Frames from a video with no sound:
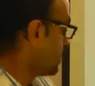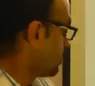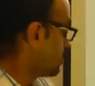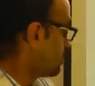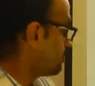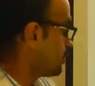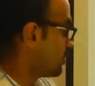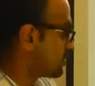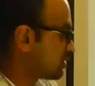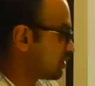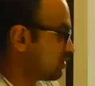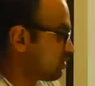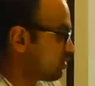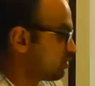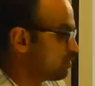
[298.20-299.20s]
know the
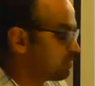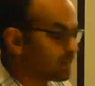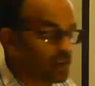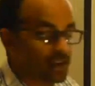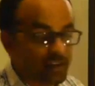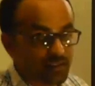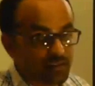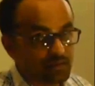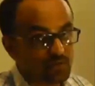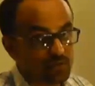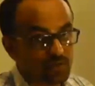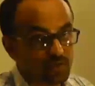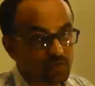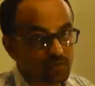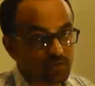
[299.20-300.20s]
person to whom the letter is
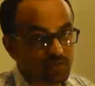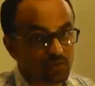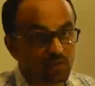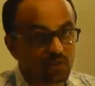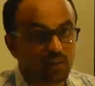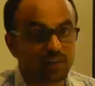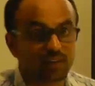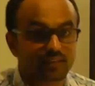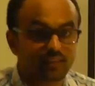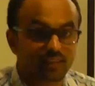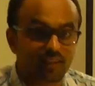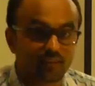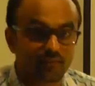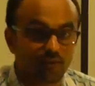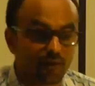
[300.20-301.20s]
going? You should
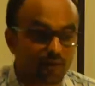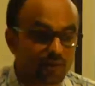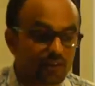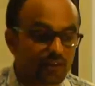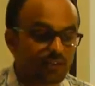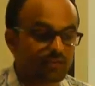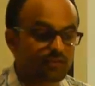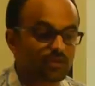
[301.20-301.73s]
understand what he is,